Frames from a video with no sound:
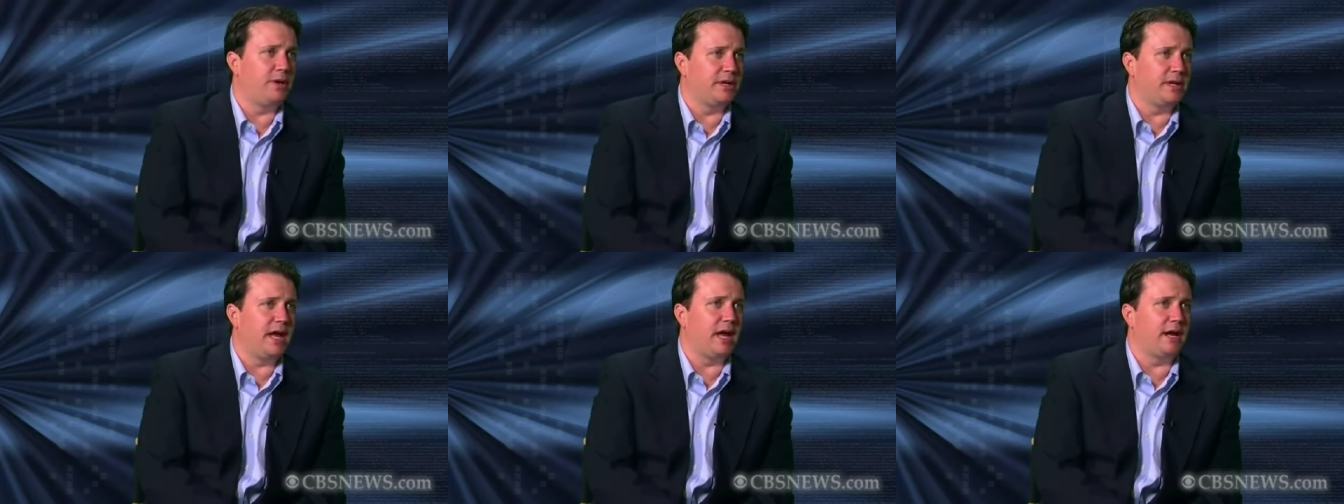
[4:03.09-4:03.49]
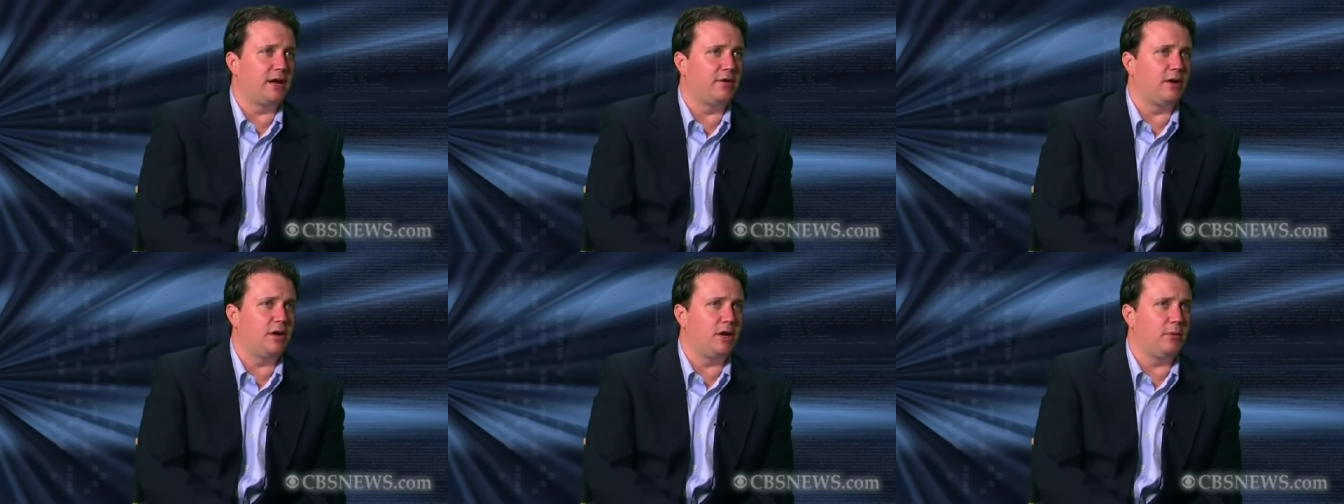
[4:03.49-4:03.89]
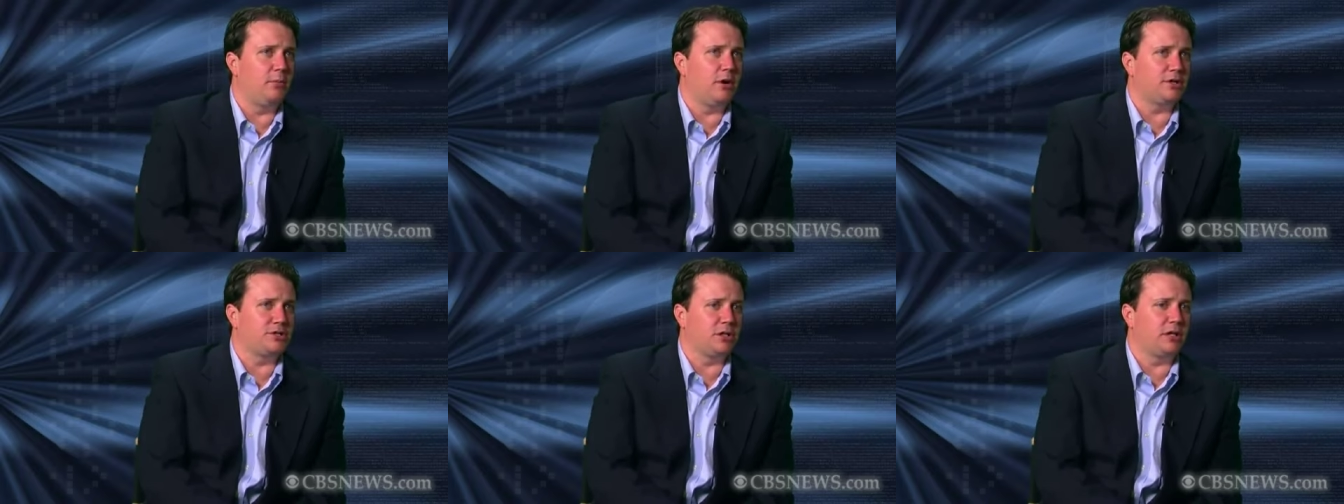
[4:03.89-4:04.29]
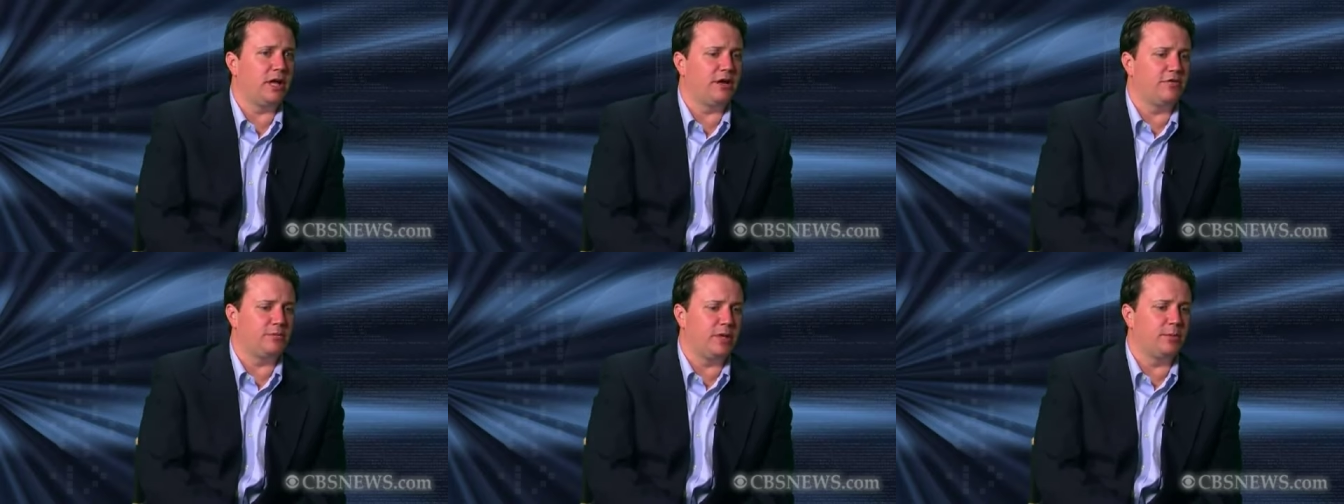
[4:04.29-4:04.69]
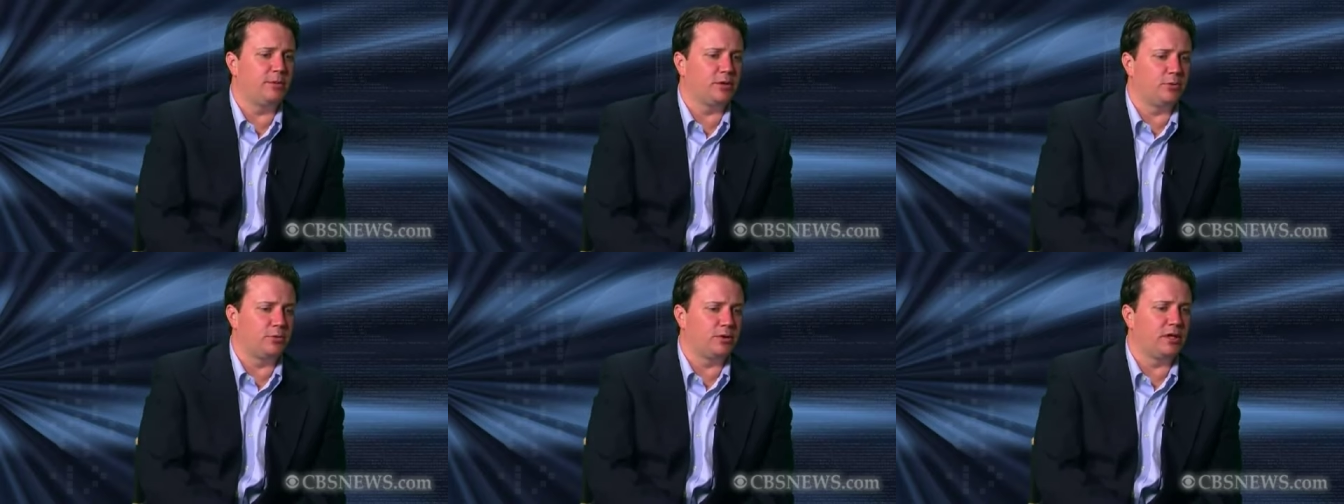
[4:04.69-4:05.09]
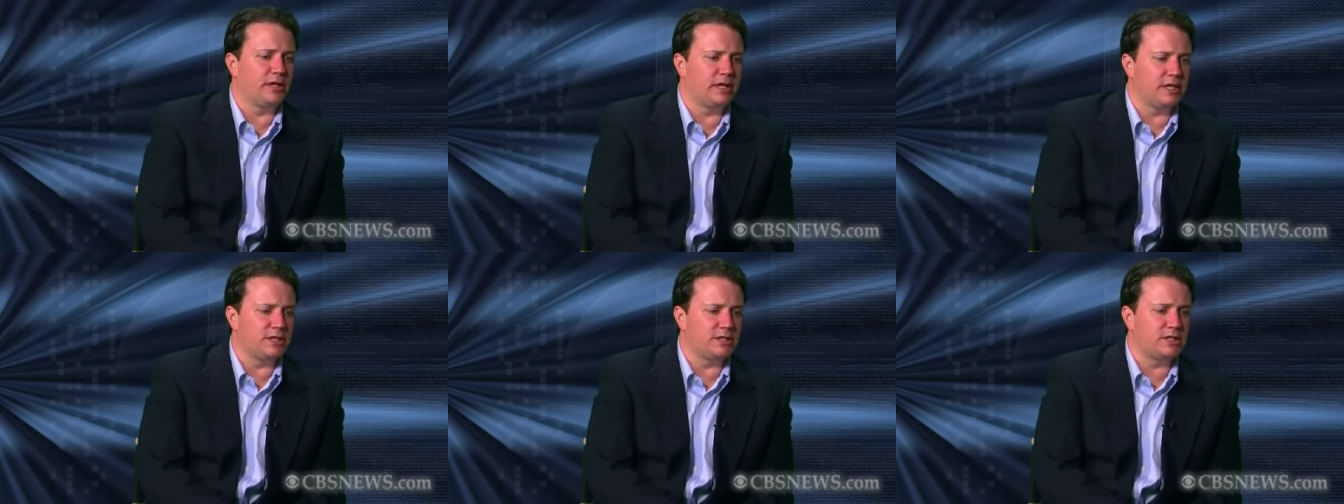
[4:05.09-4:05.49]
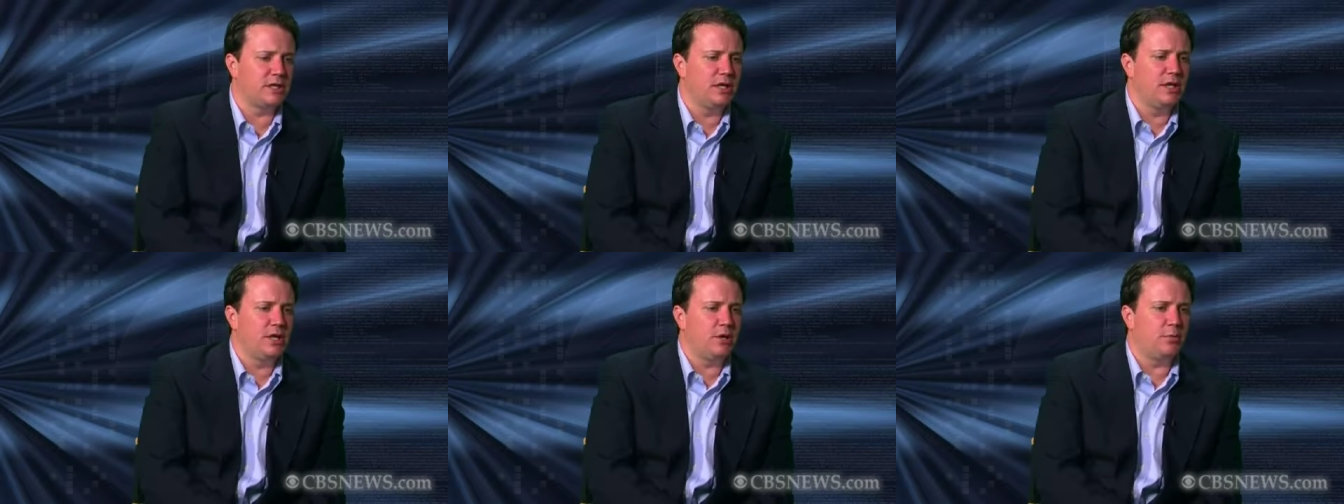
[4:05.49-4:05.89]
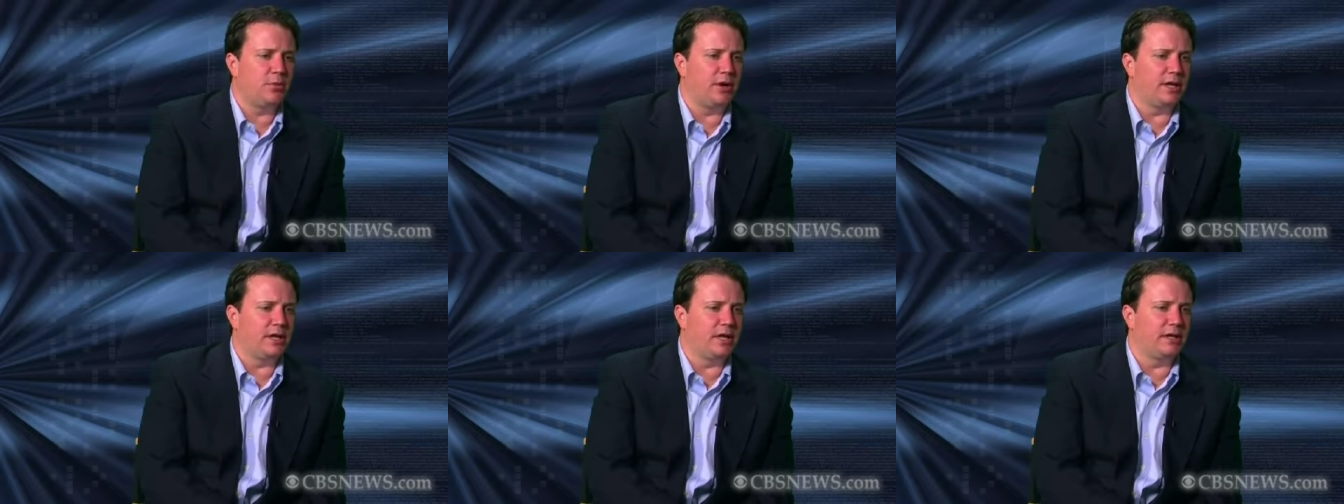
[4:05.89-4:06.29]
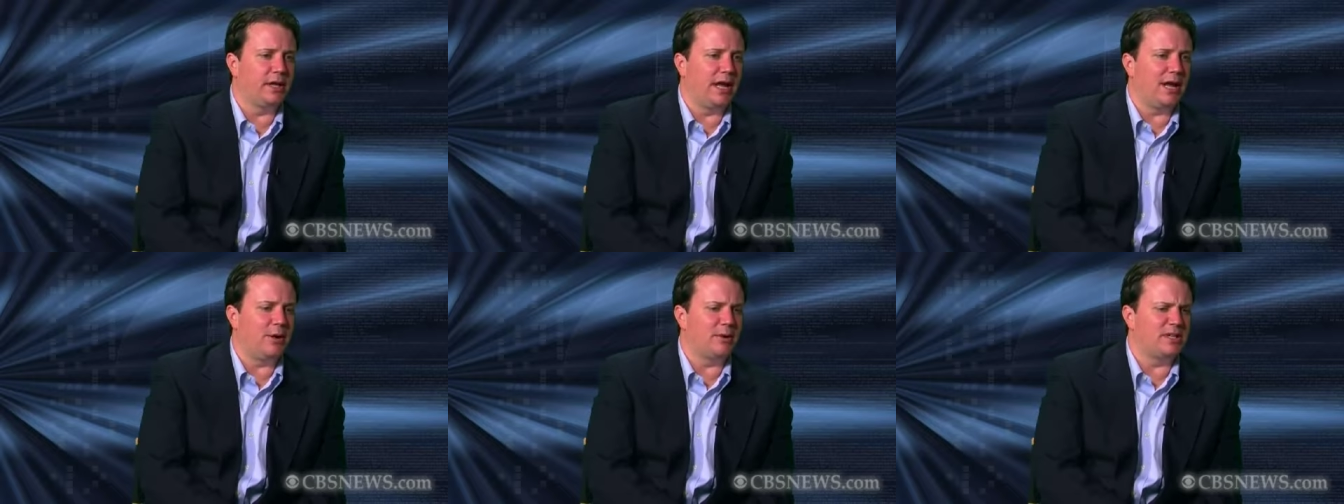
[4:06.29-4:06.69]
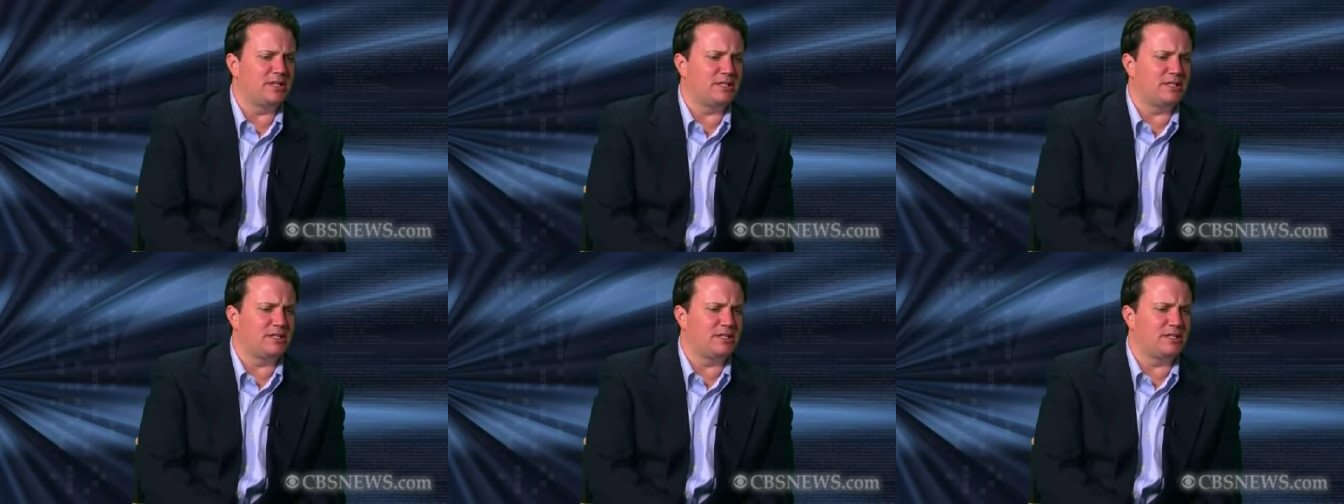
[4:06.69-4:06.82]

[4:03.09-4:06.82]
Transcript: But yeah, amongst a lot of people, it really is breaking down.